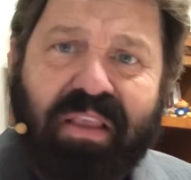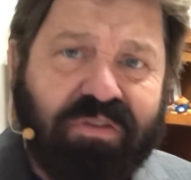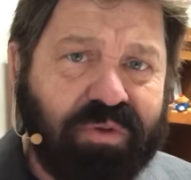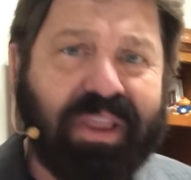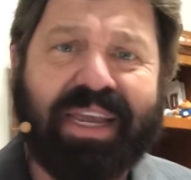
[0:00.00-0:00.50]

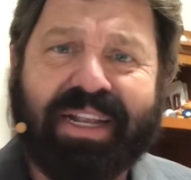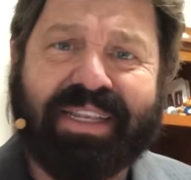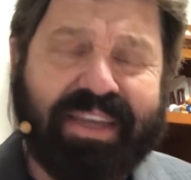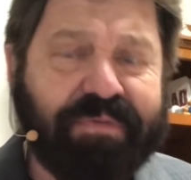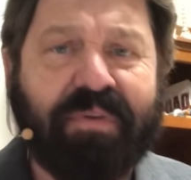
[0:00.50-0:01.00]
it's really a
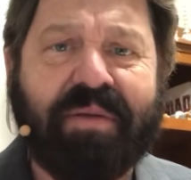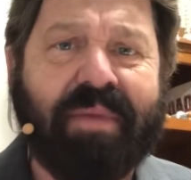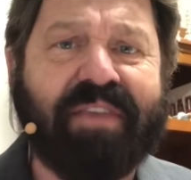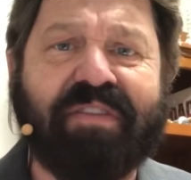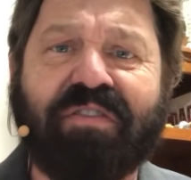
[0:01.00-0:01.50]
different
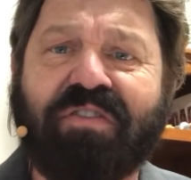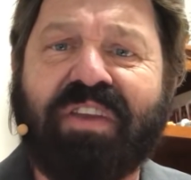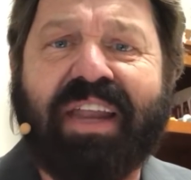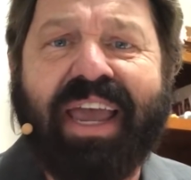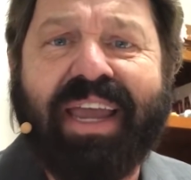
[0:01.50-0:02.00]
message
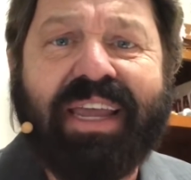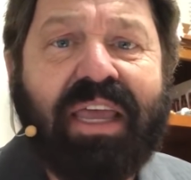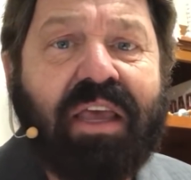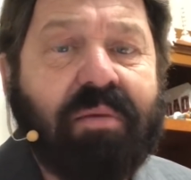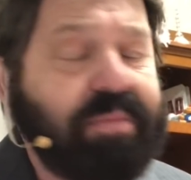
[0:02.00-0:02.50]
today,
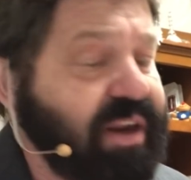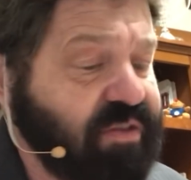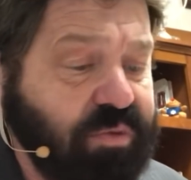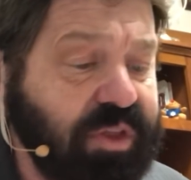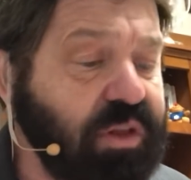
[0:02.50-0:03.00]
but
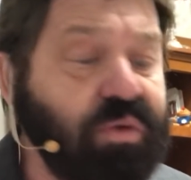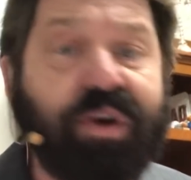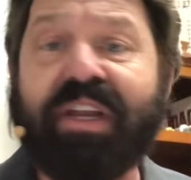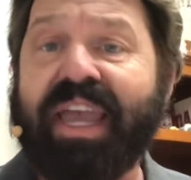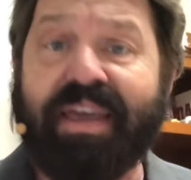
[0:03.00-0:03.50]
it's what the
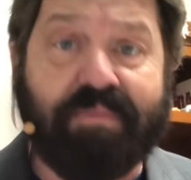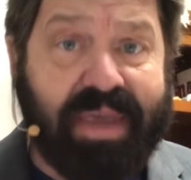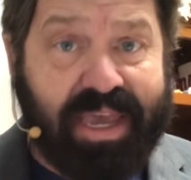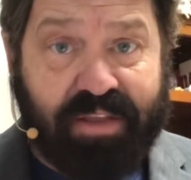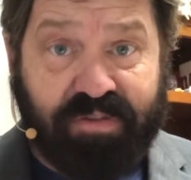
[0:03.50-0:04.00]
Lord gave
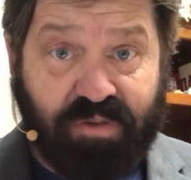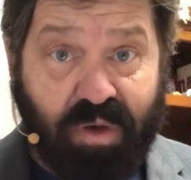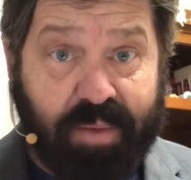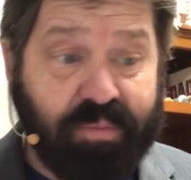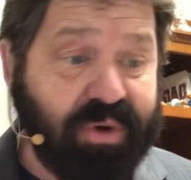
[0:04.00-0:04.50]
me, and so
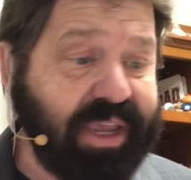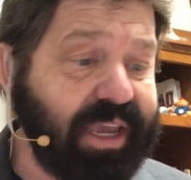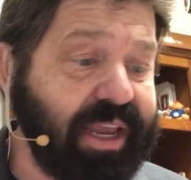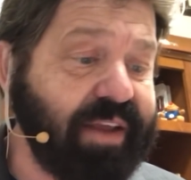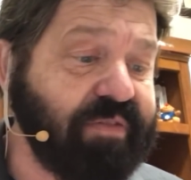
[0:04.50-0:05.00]
I'm
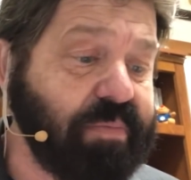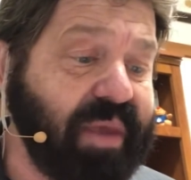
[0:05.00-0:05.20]
bringing it as